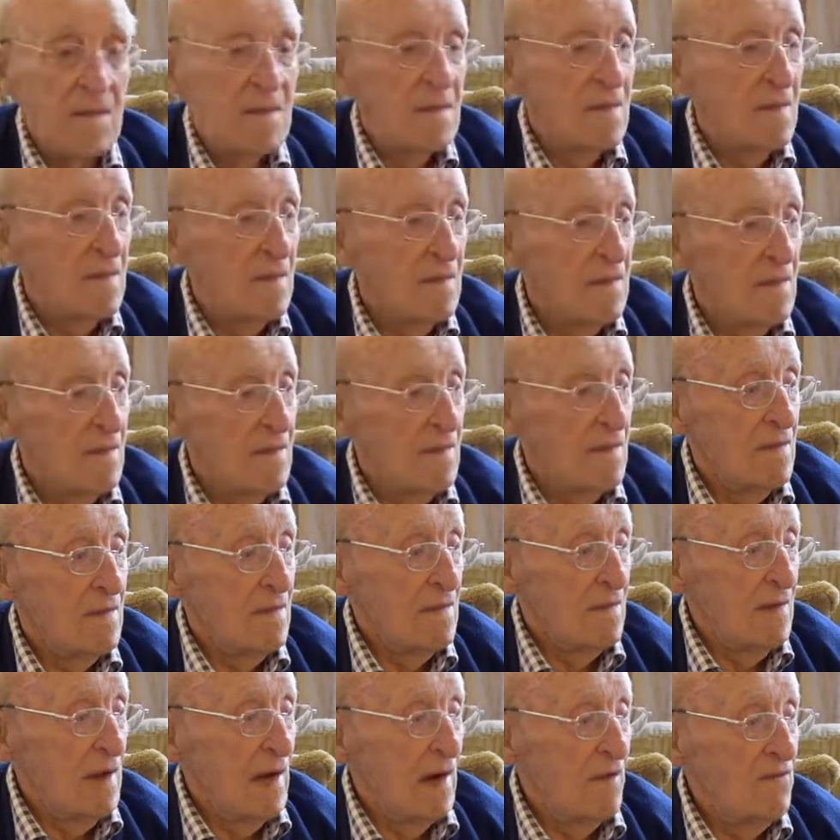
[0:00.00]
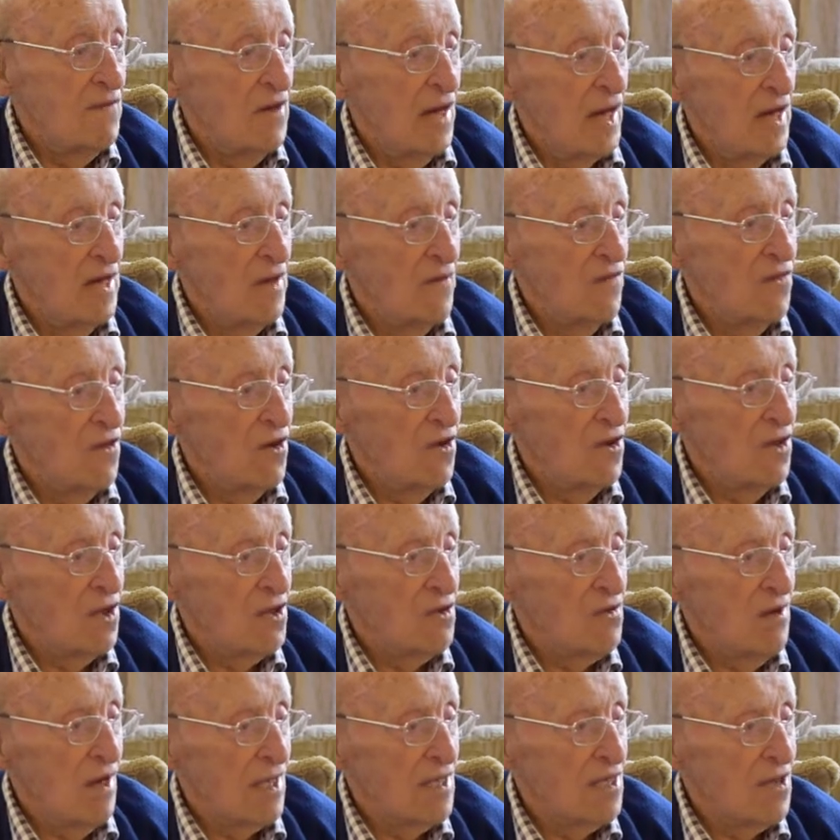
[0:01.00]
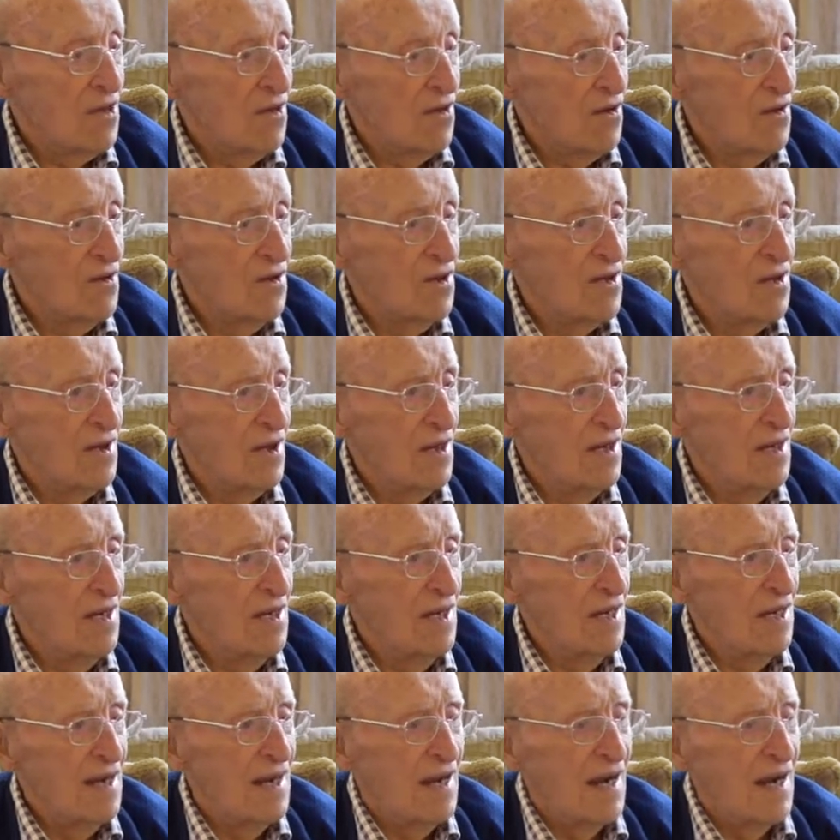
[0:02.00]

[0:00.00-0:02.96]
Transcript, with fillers: one. Have you any further questions? And